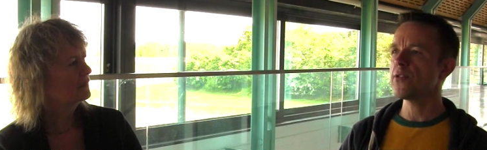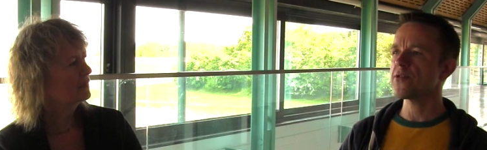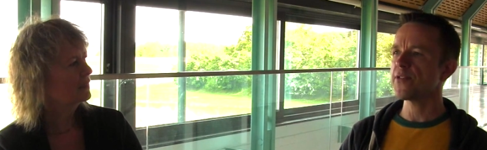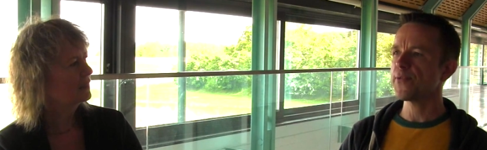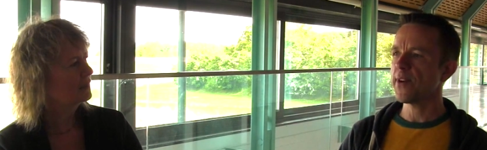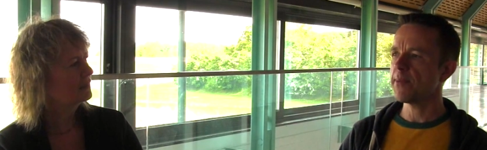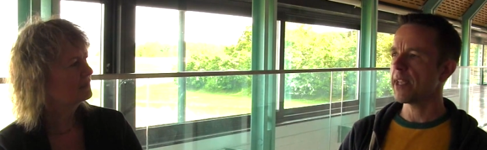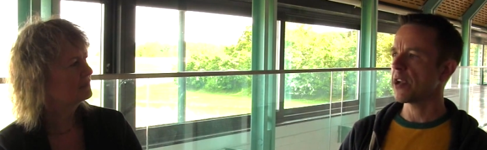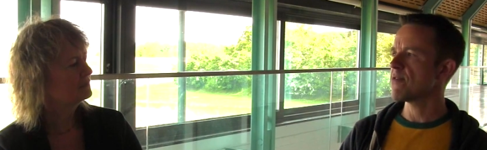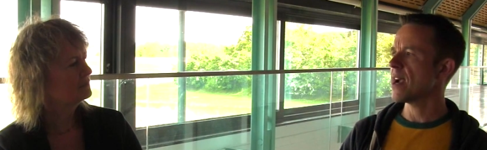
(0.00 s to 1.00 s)
Speaker 1: when you're just
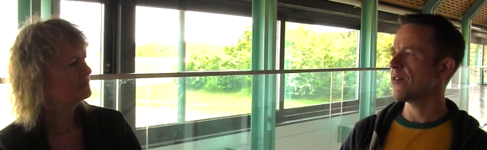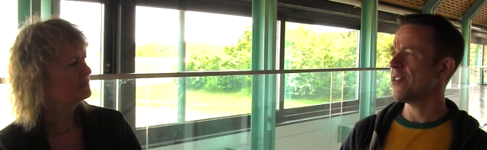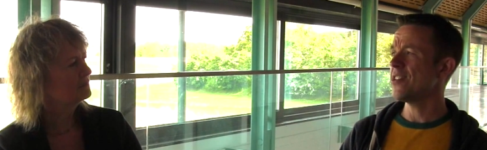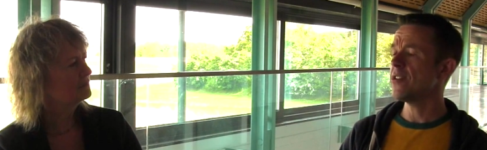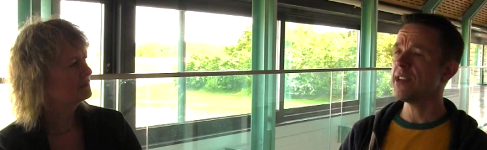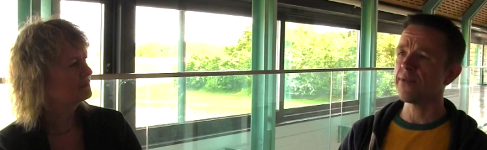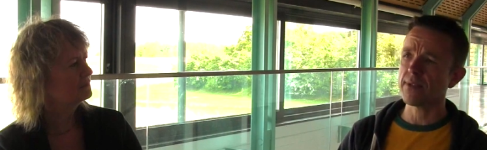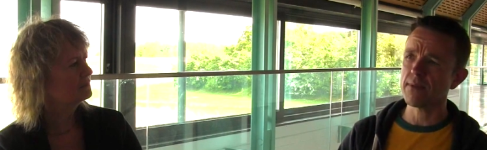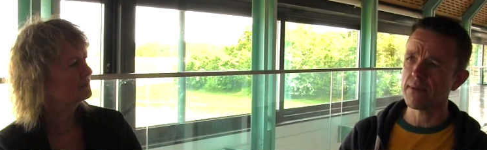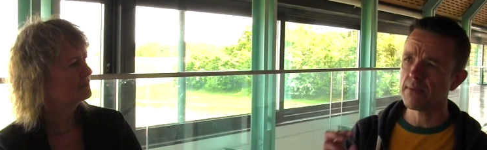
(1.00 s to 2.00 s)
fumbling around and you don't
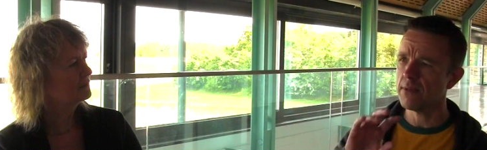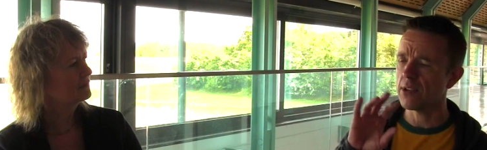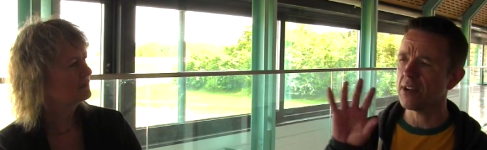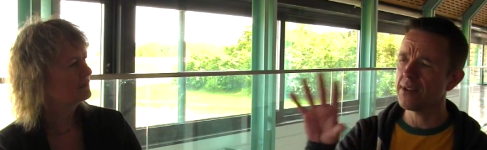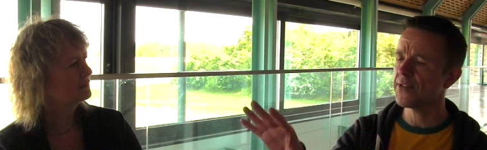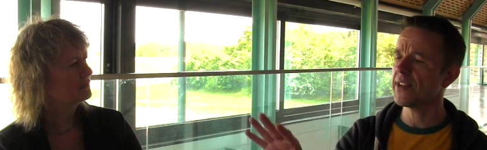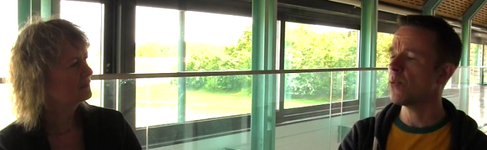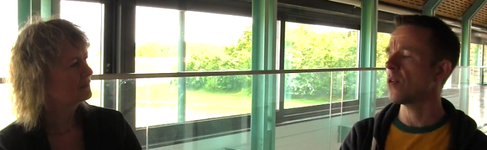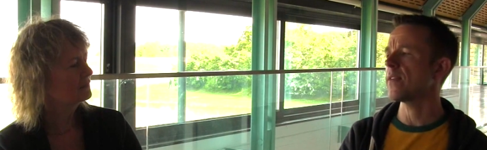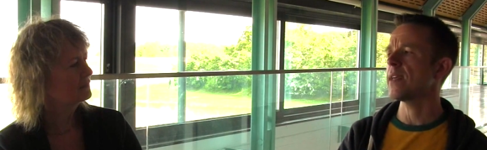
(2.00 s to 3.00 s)
even you can't see
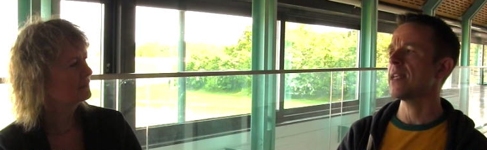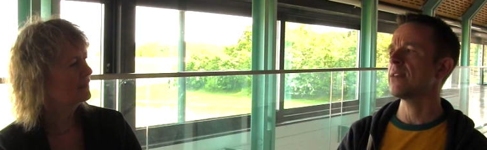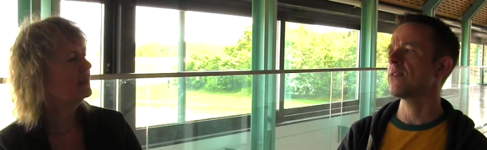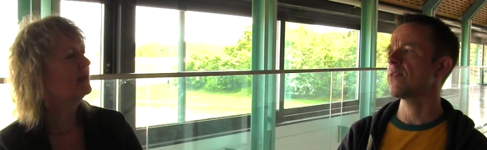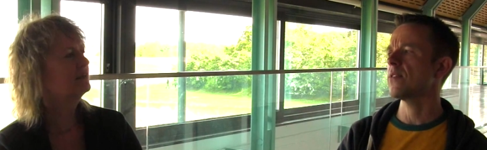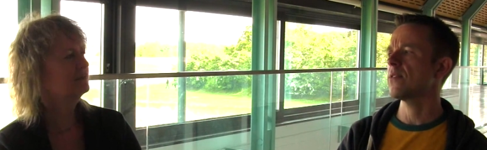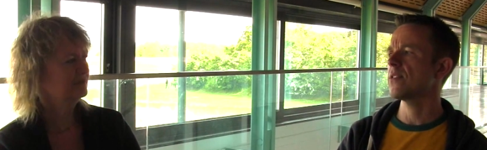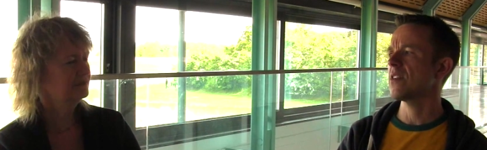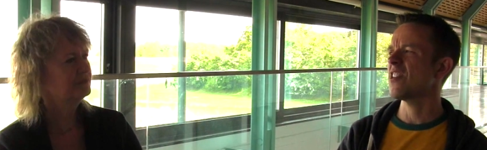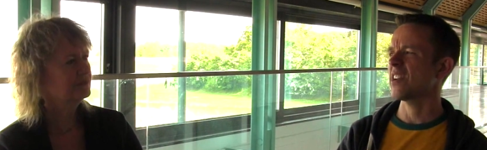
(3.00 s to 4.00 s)
what the end yeah.
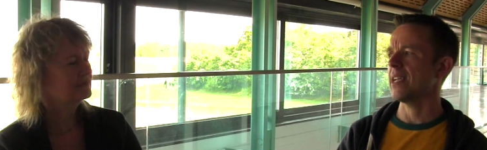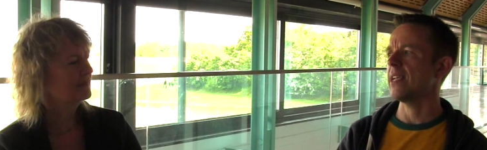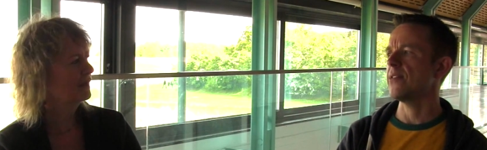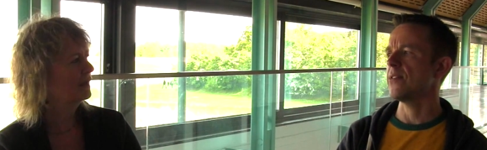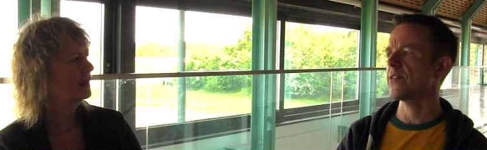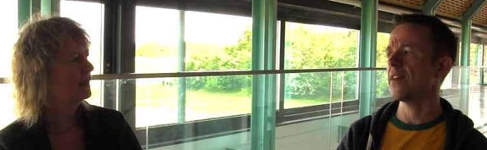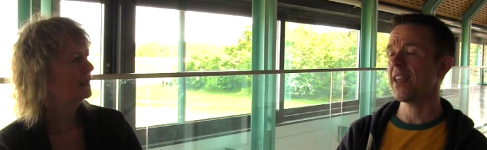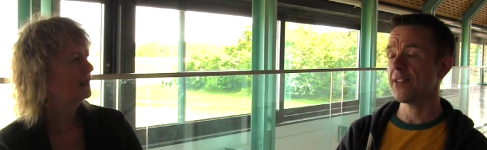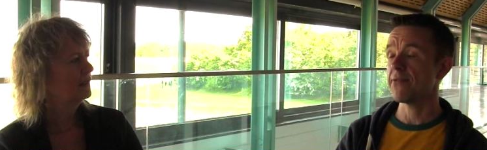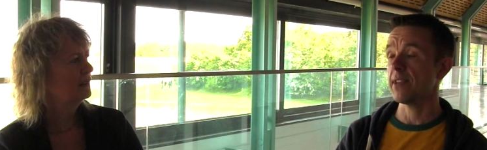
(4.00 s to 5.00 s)
target is. It's like
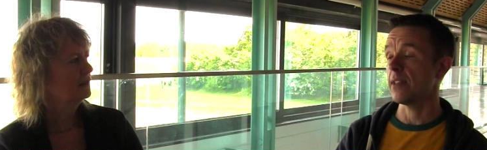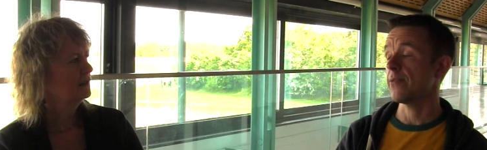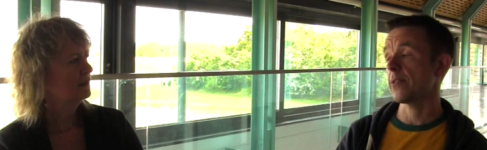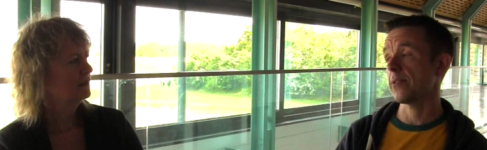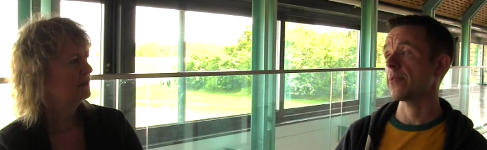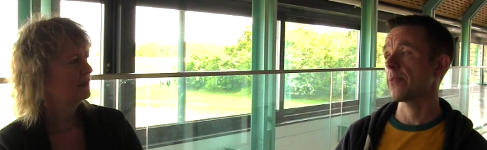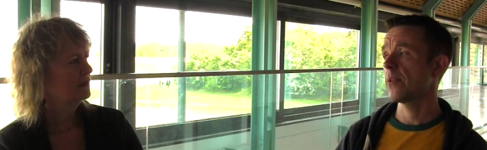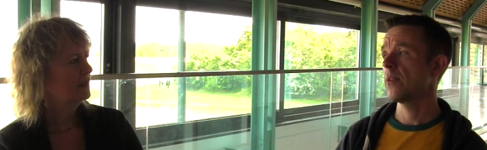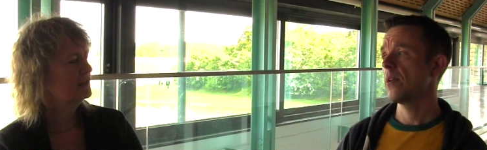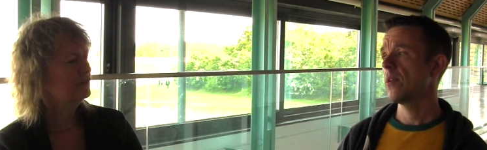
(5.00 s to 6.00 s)
that's really
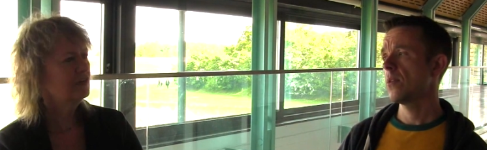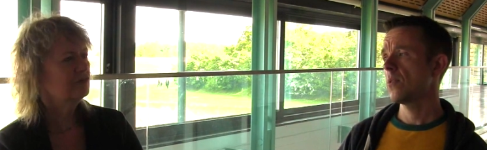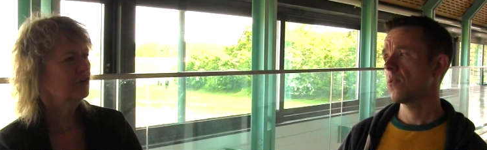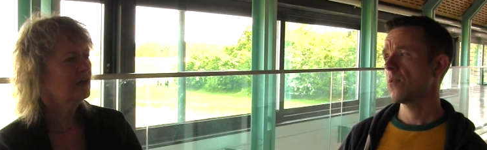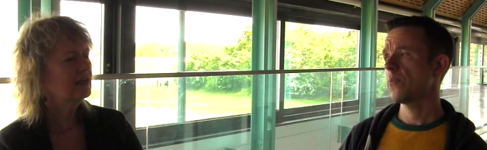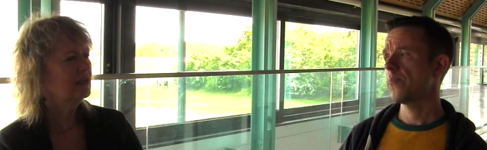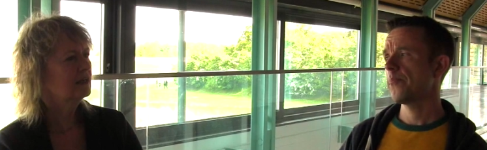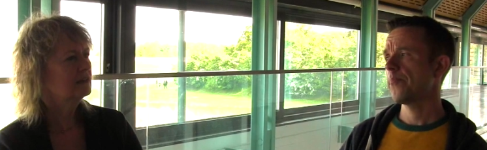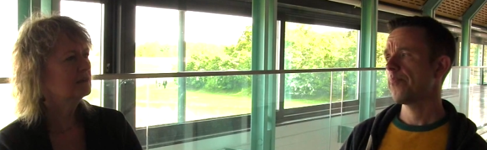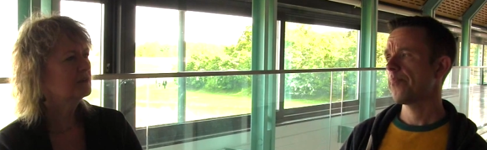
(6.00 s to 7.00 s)
Speaker 2: it's very frightening,
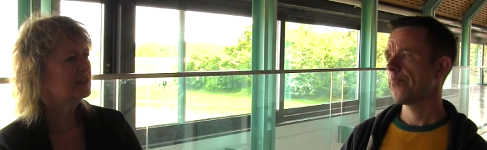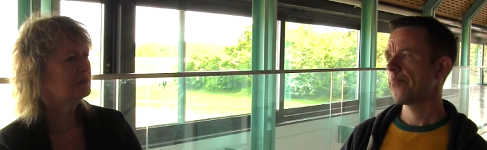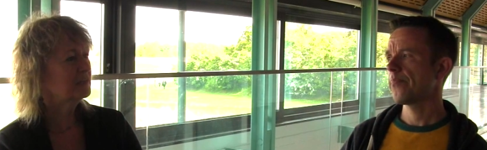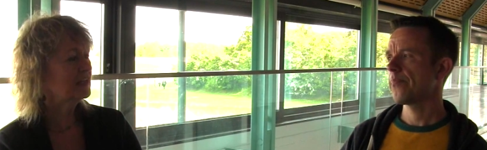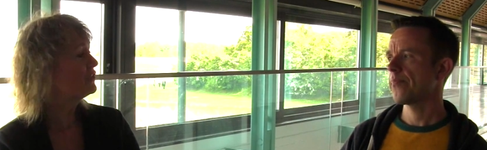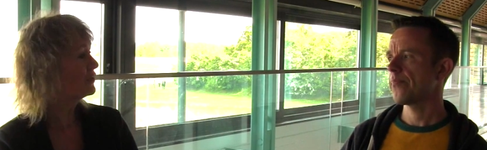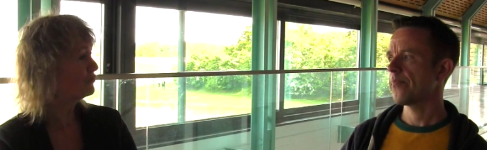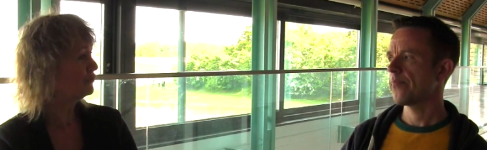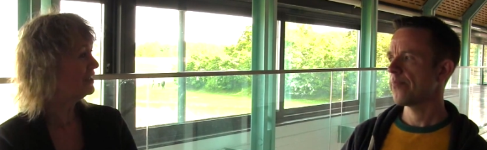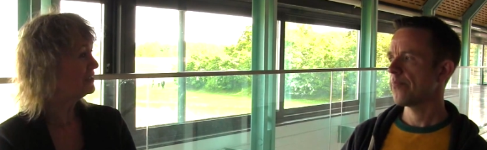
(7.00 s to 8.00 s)
and, but, but I think
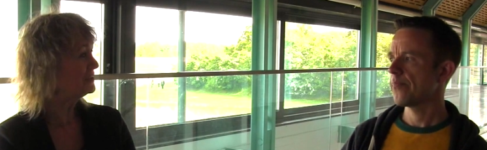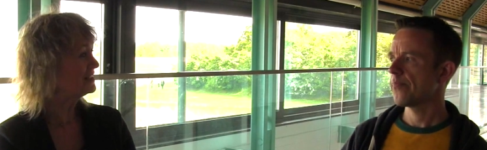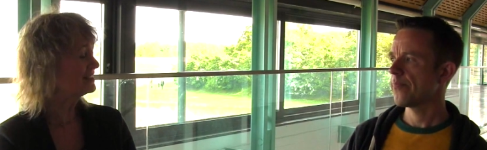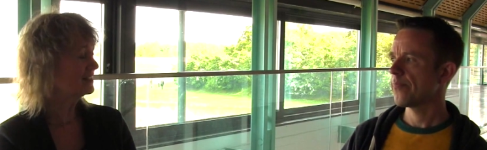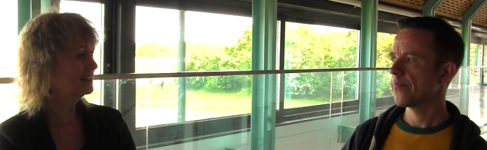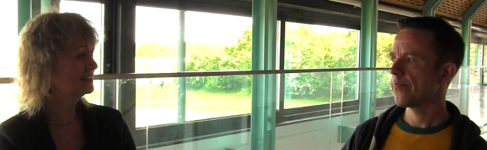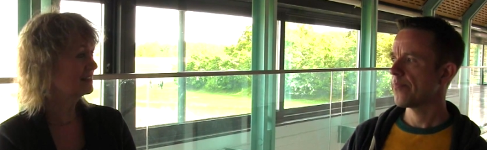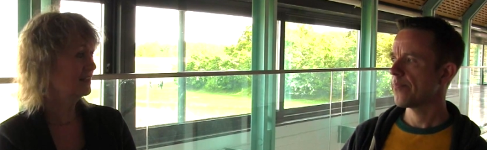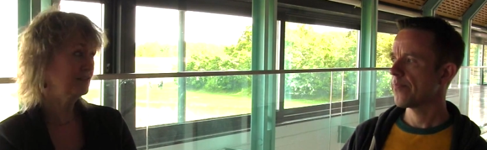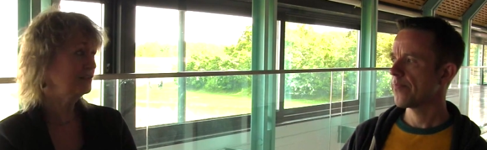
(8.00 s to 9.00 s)
fear is, is
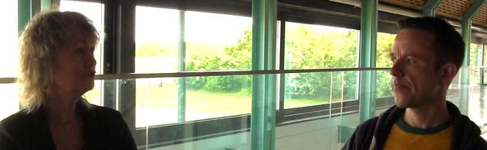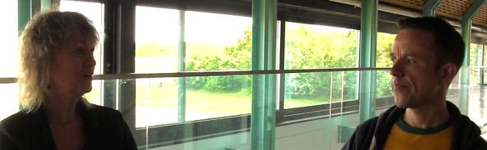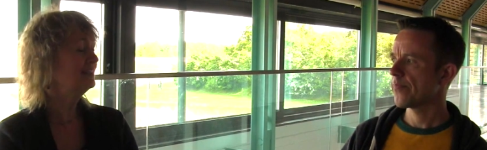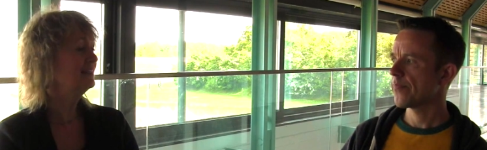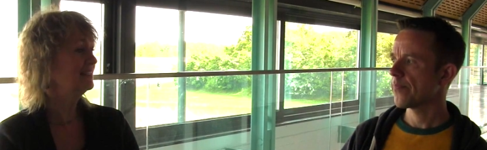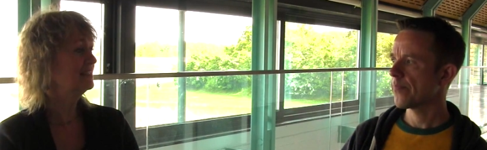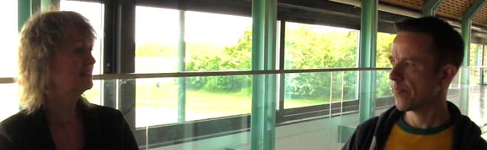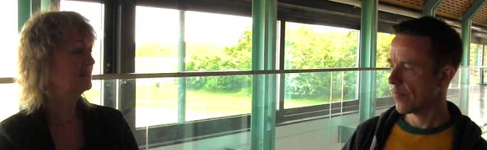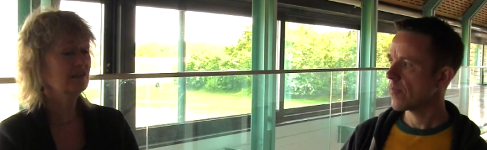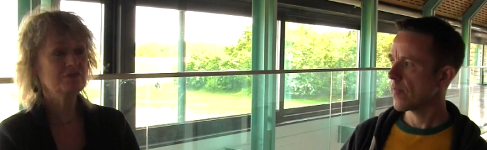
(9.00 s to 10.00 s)
and adrenaline
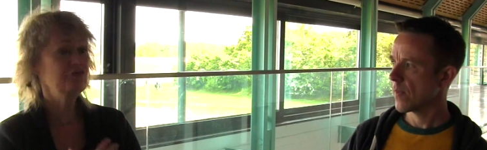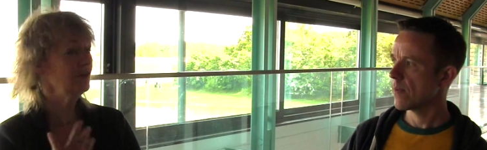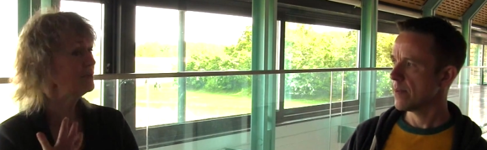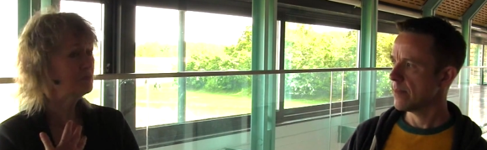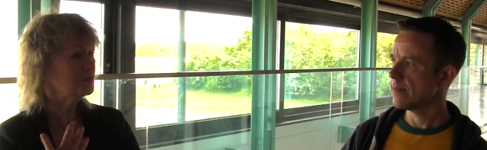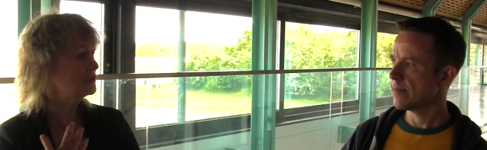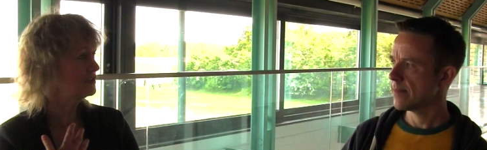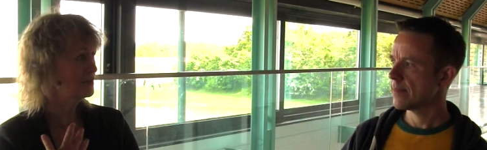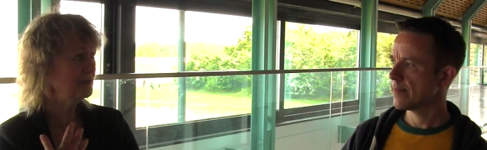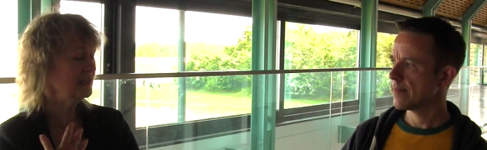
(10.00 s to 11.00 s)
is, very important
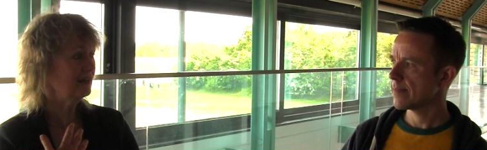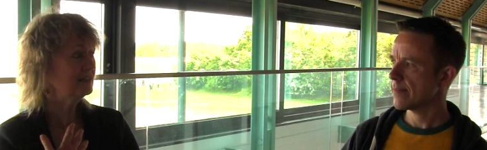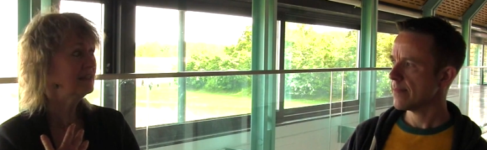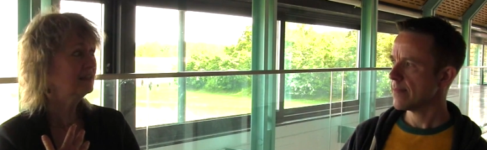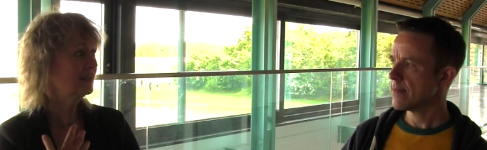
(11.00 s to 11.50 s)
to me. I,